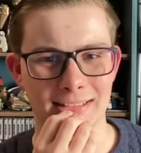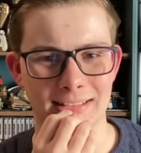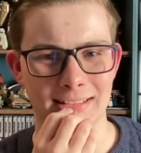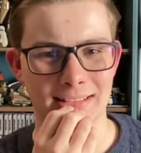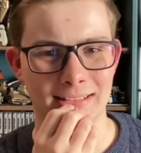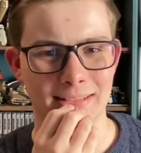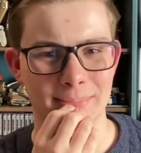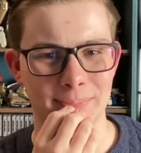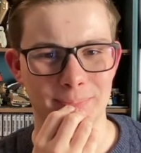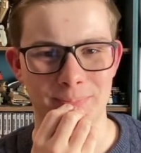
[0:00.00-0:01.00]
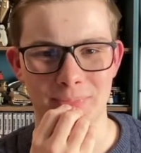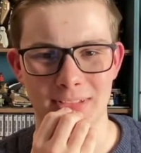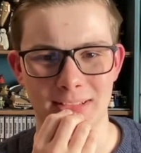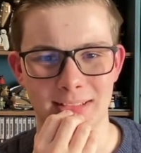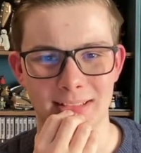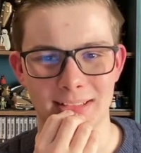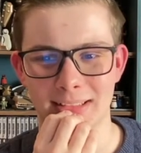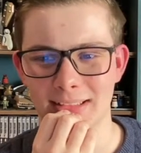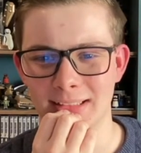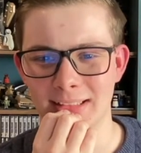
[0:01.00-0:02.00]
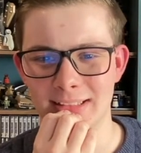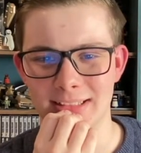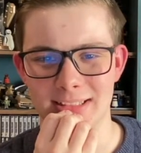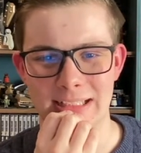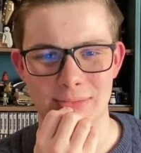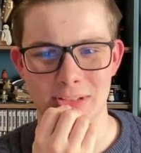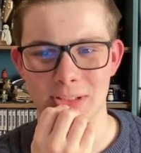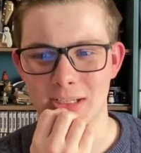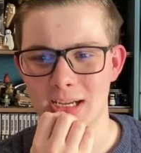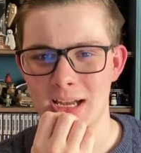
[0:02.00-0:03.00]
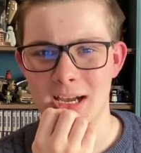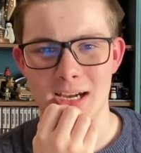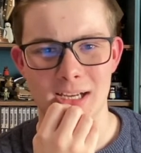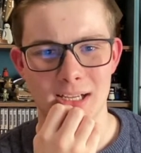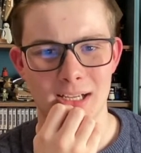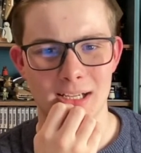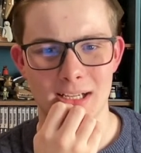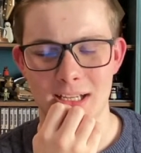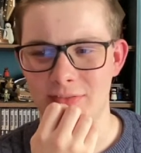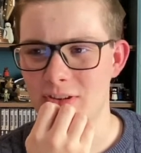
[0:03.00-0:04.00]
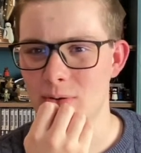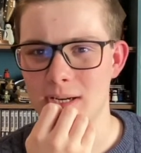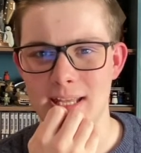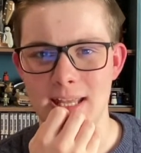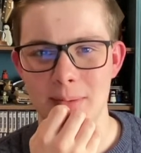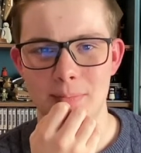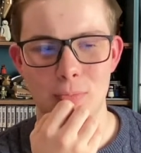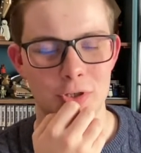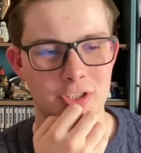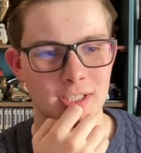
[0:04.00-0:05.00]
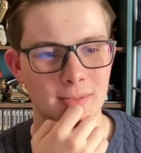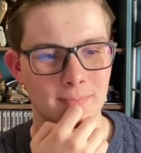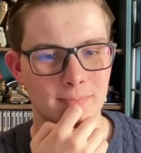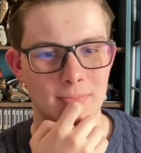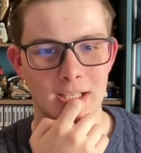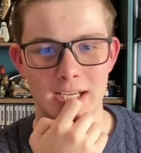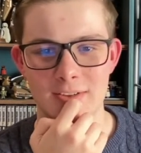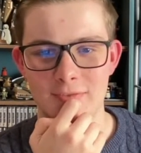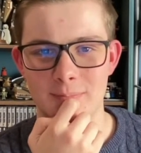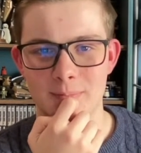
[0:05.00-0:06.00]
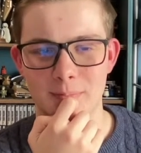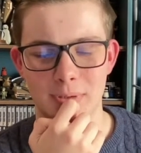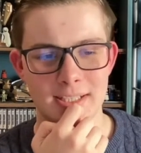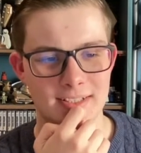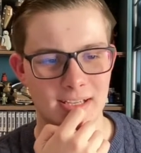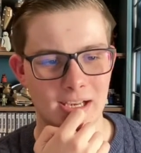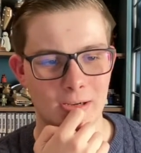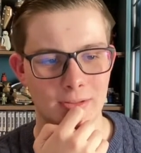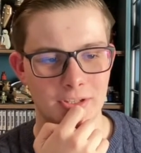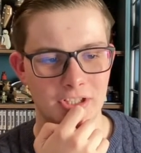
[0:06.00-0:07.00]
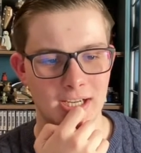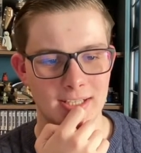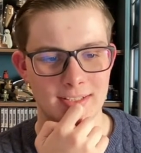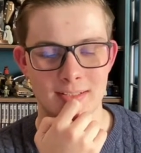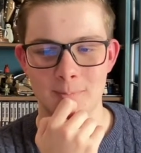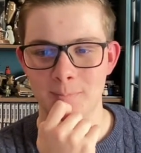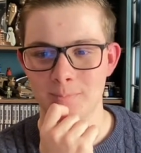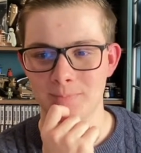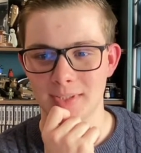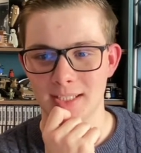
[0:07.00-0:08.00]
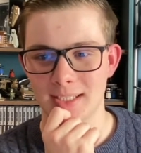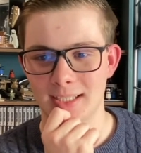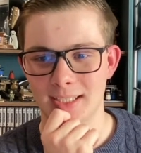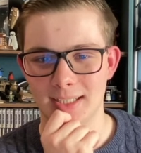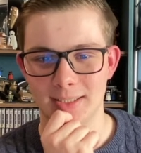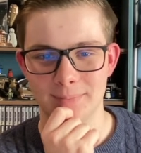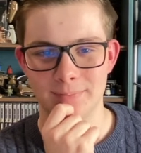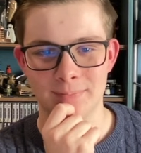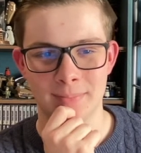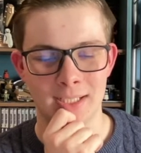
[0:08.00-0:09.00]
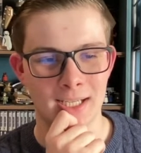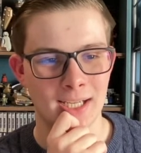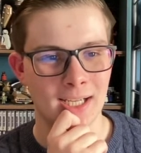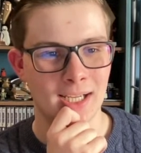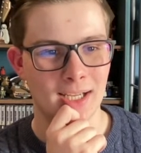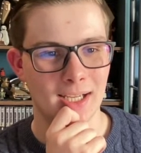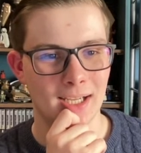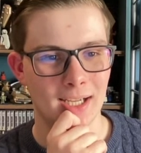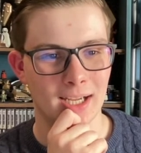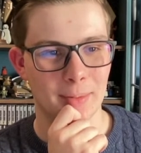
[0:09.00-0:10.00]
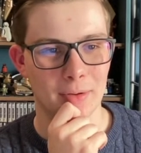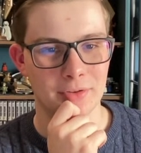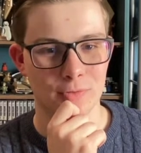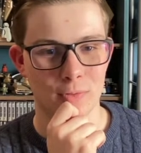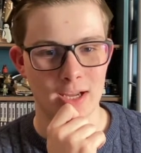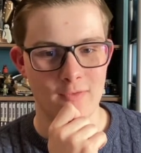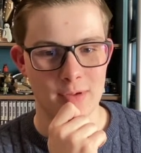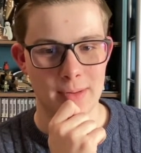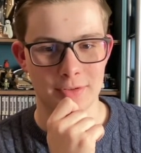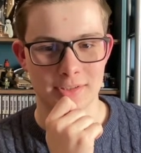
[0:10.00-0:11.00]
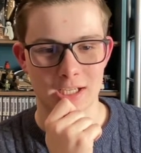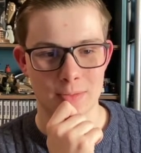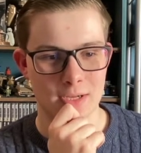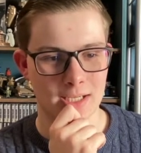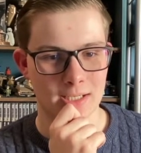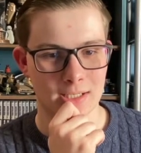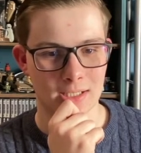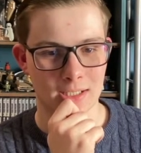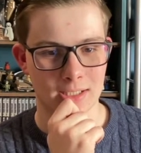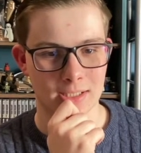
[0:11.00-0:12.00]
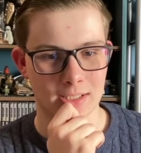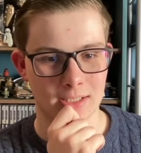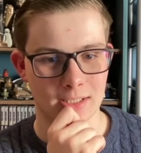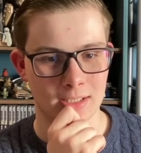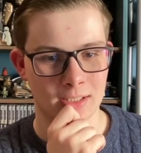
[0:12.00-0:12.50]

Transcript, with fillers: Um, let's just have a look. If you are here watching live, please say hello in the chat. Um, and we will just wait for people to come in and